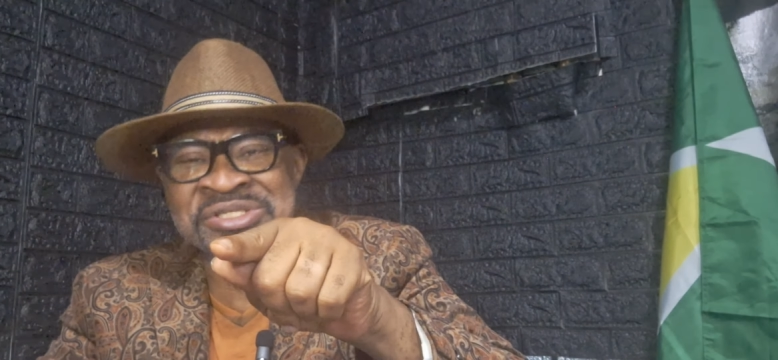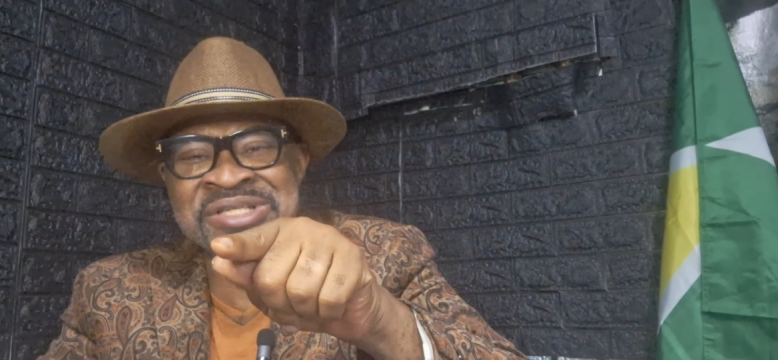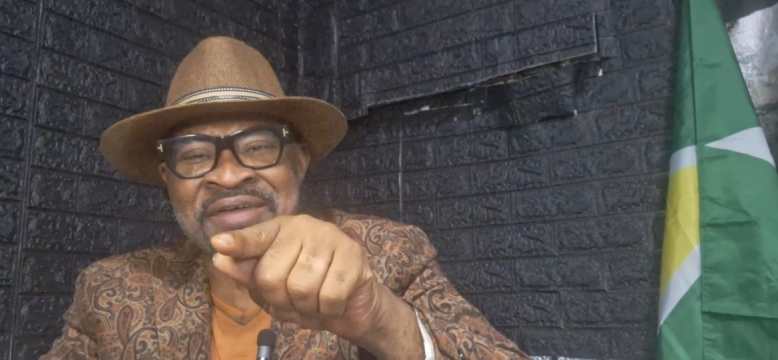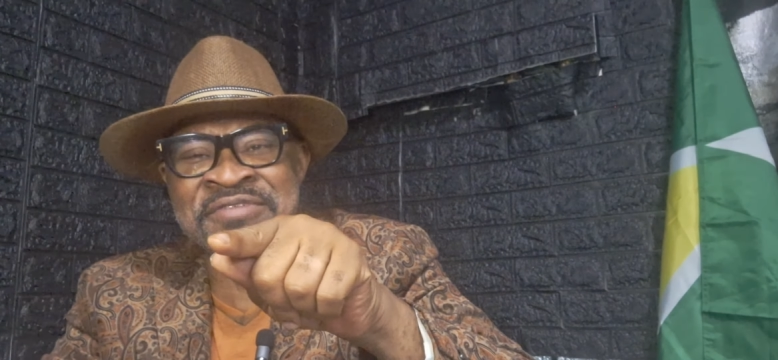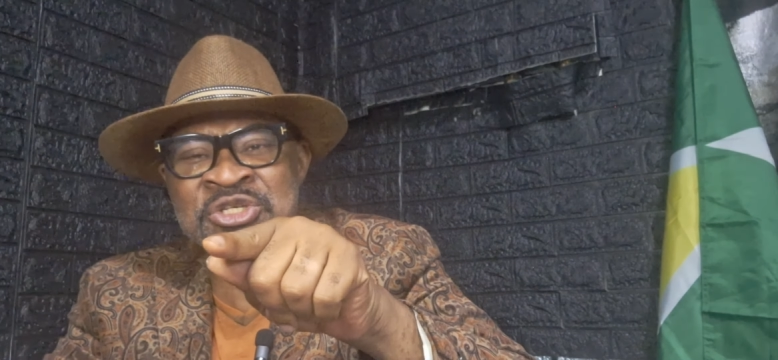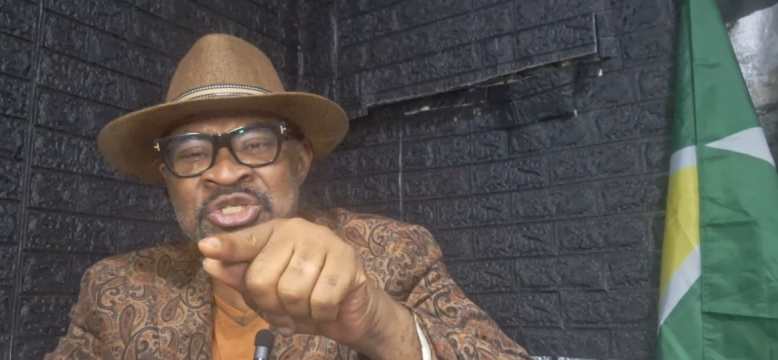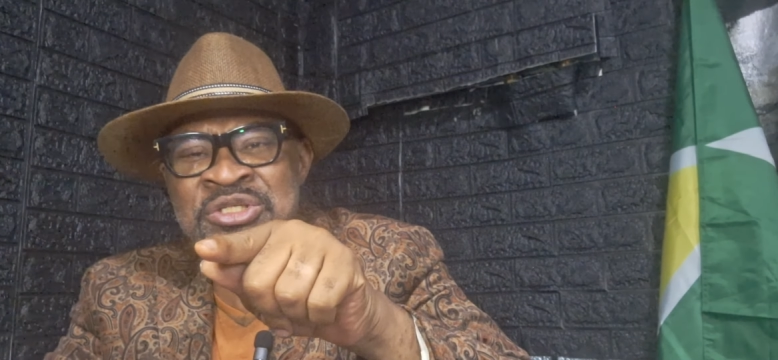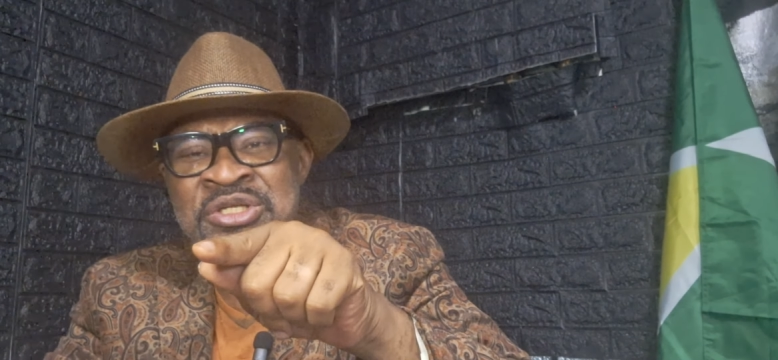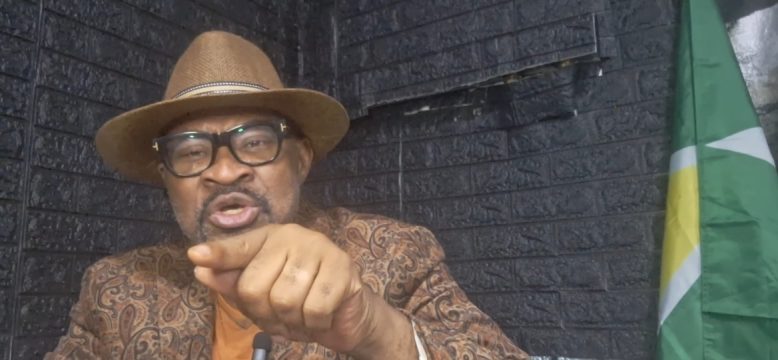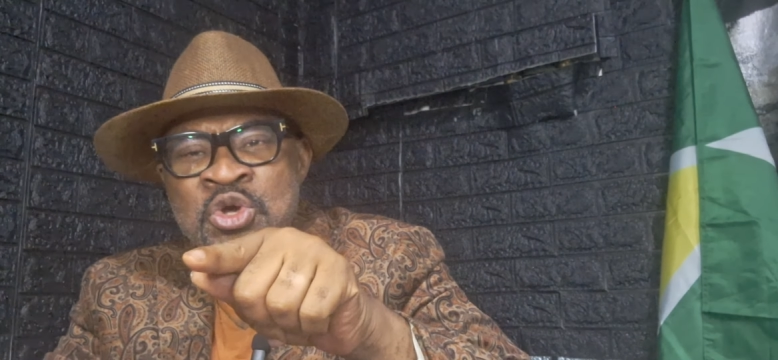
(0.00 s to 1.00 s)
your
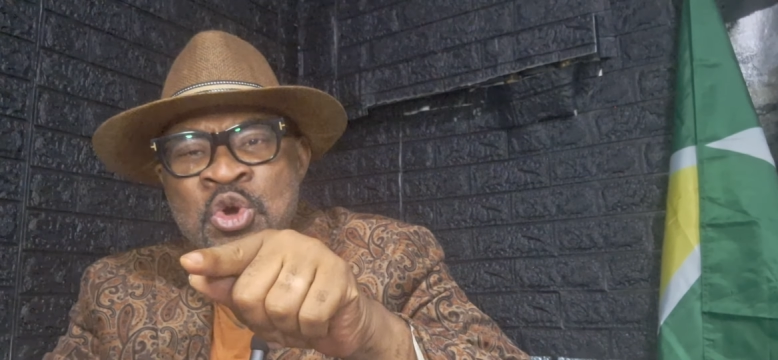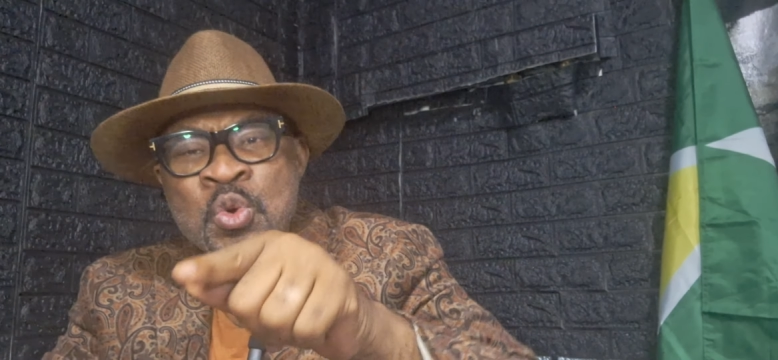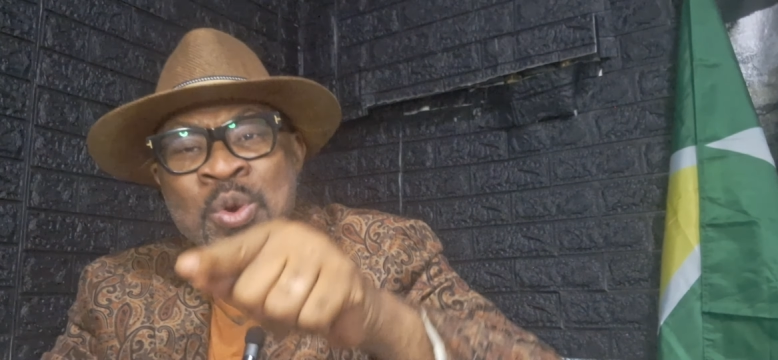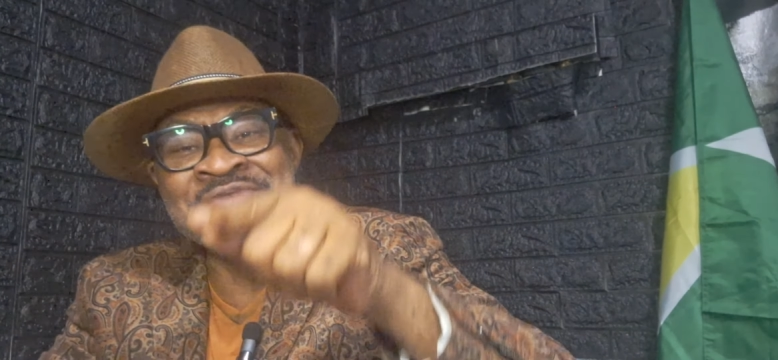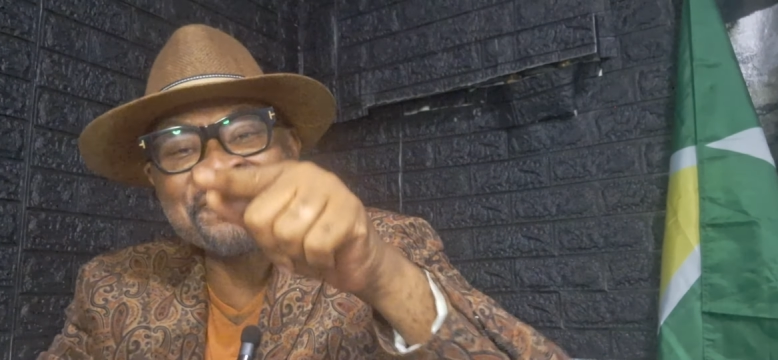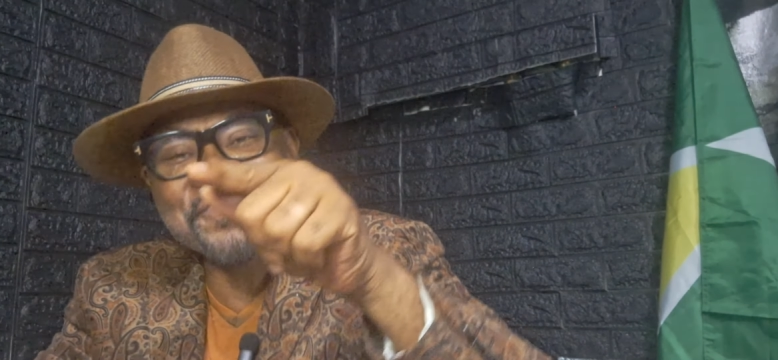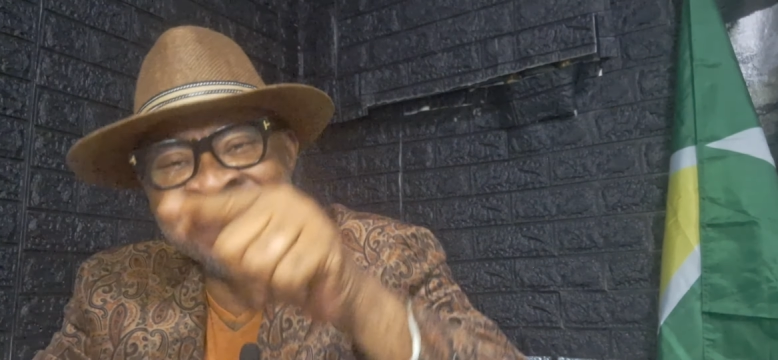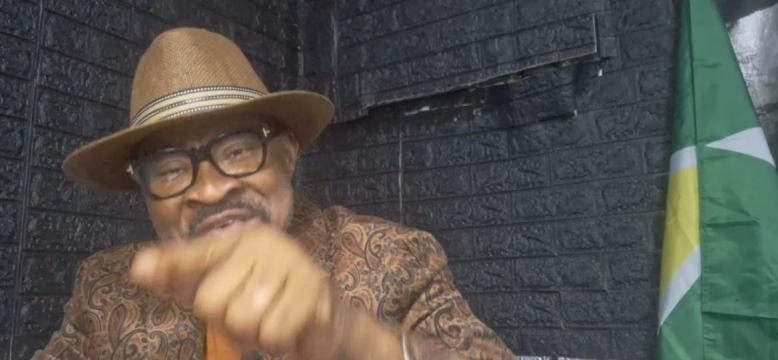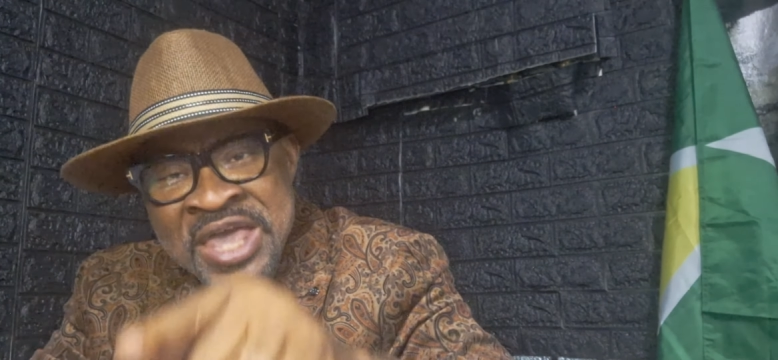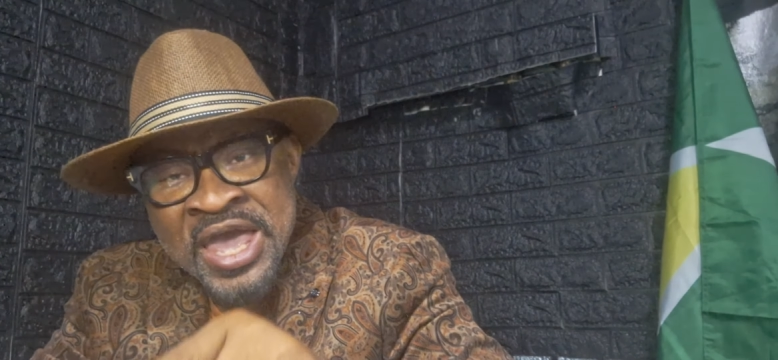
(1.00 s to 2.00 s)
salvation with
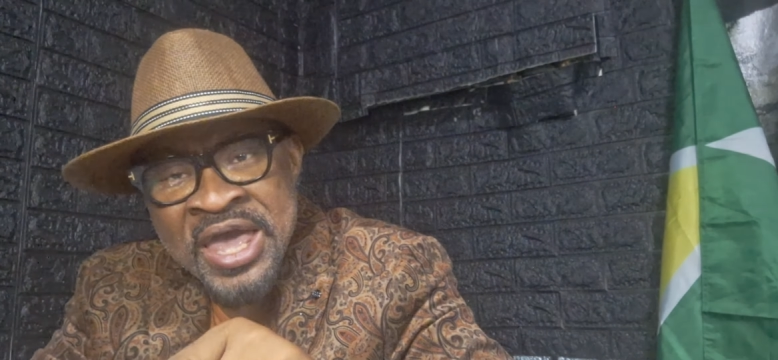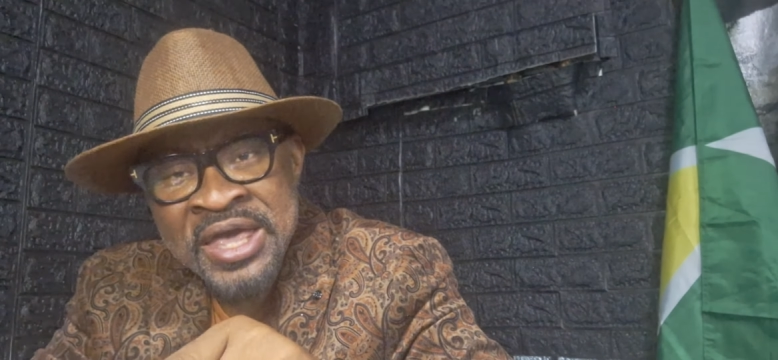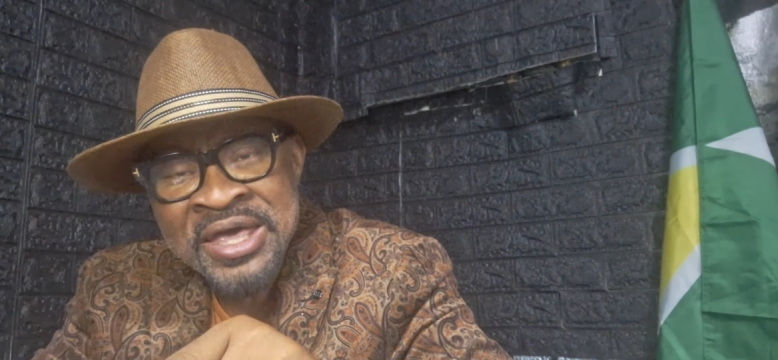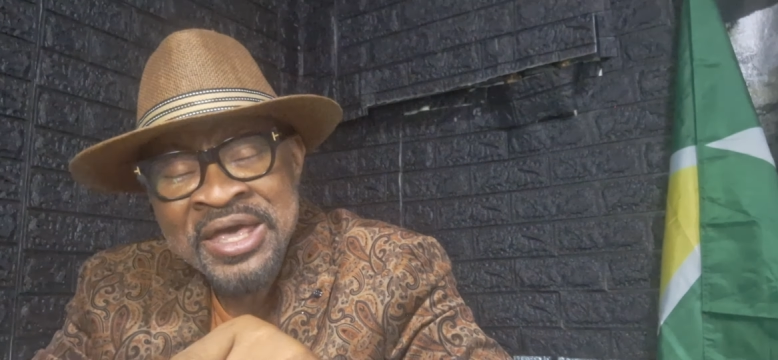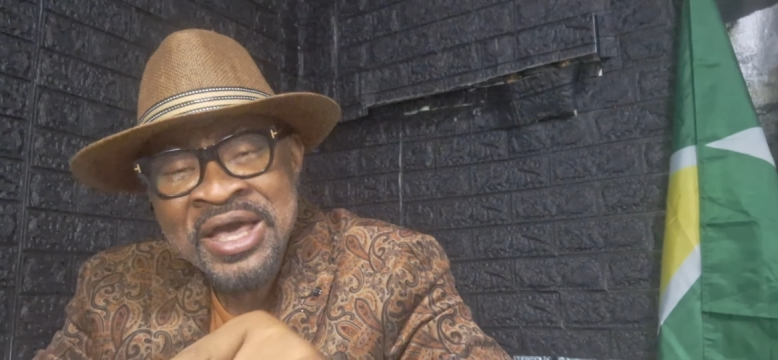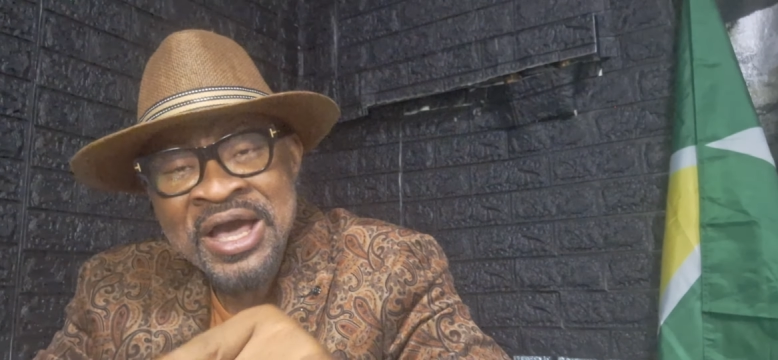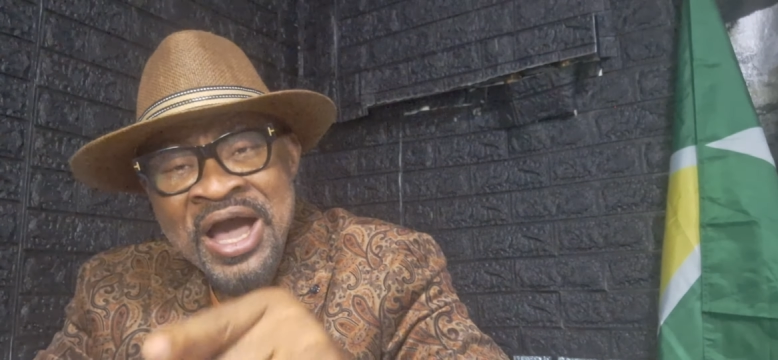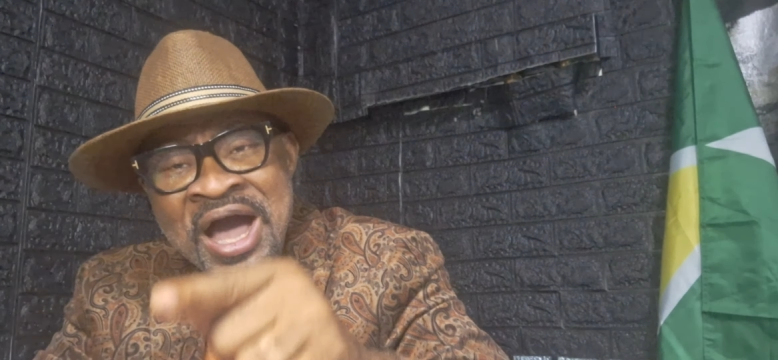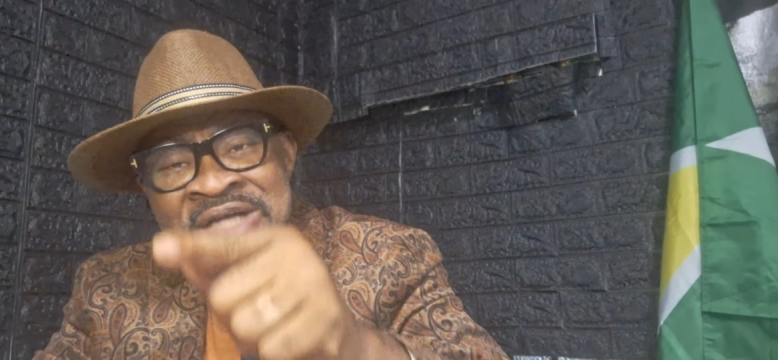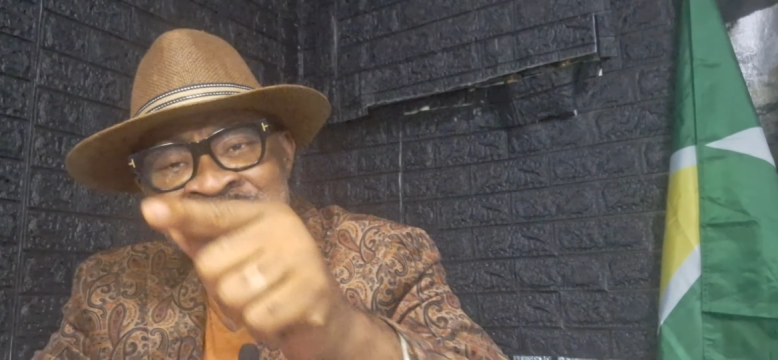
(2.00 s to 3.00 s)
fear
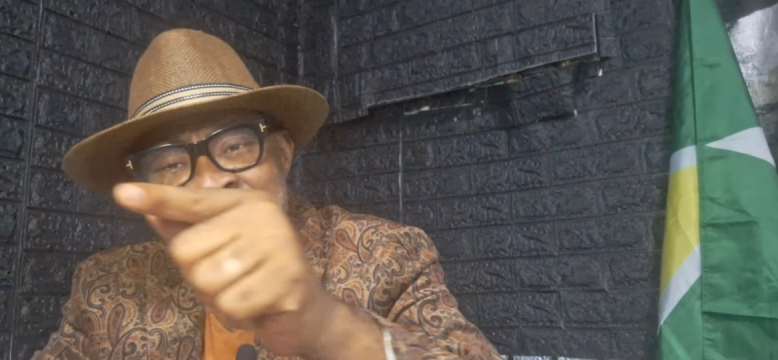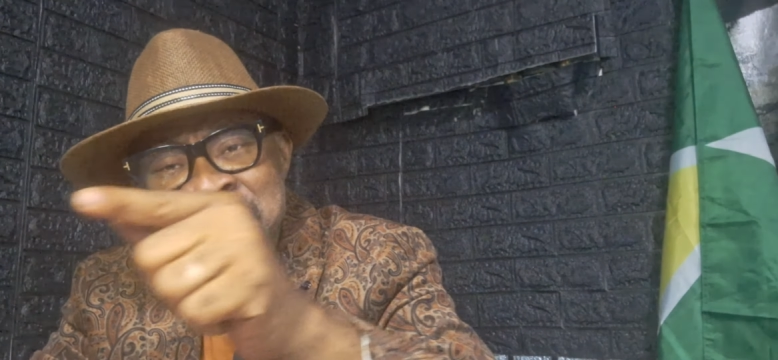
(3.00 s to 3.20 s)
and